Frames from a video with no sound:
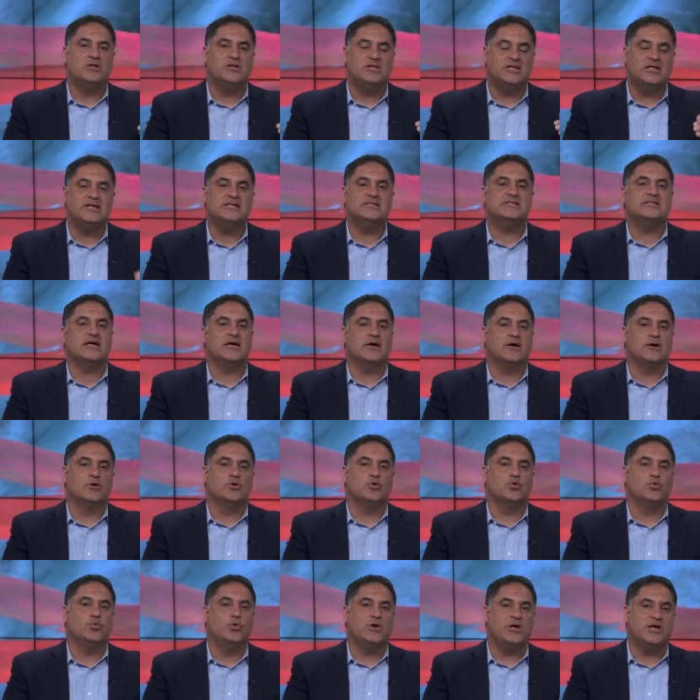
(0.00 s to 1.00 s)

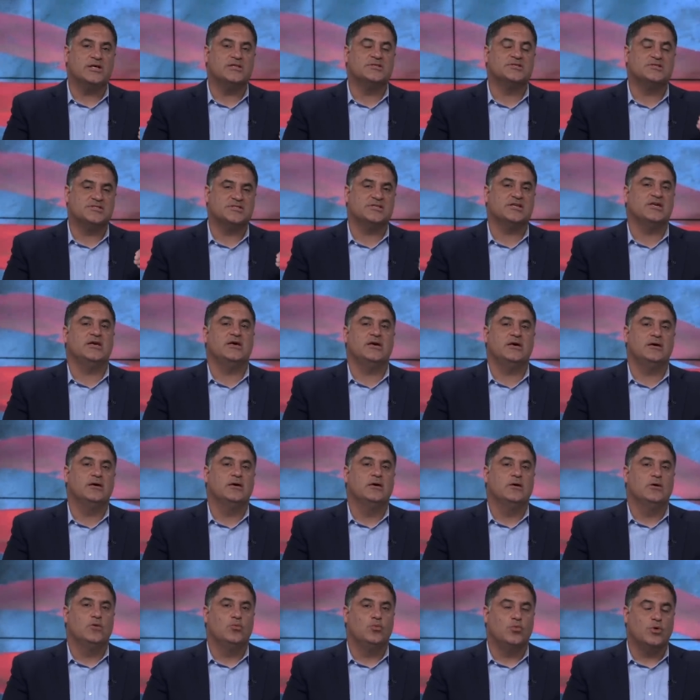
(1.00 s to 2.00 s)
detailed we can
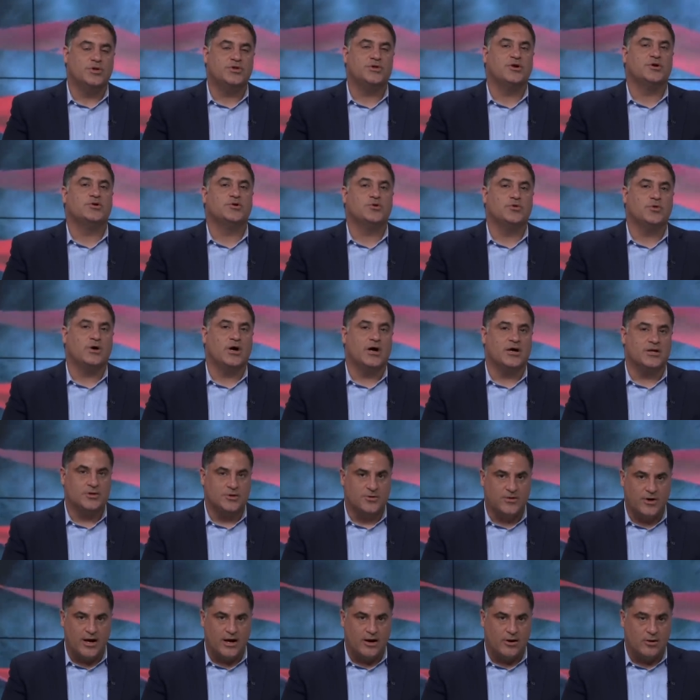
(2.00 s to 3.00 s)
see what they're doing on
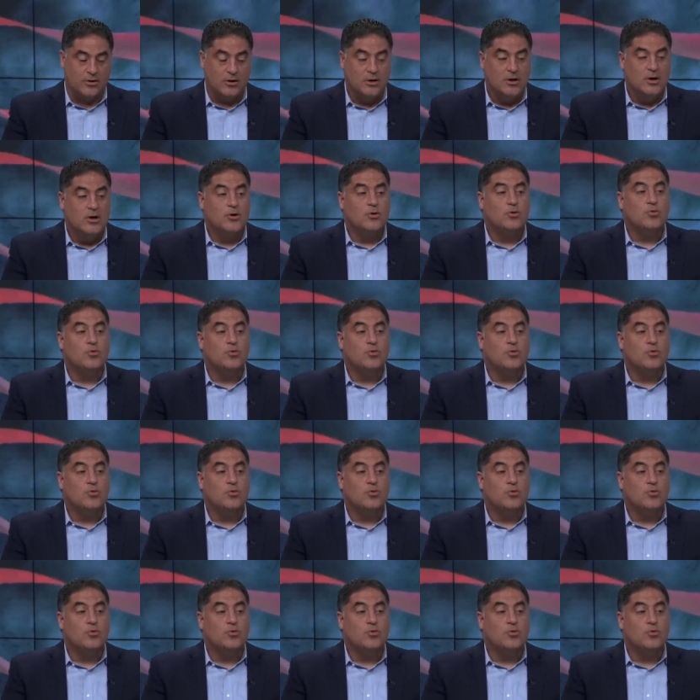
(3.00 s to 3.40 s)
the ground.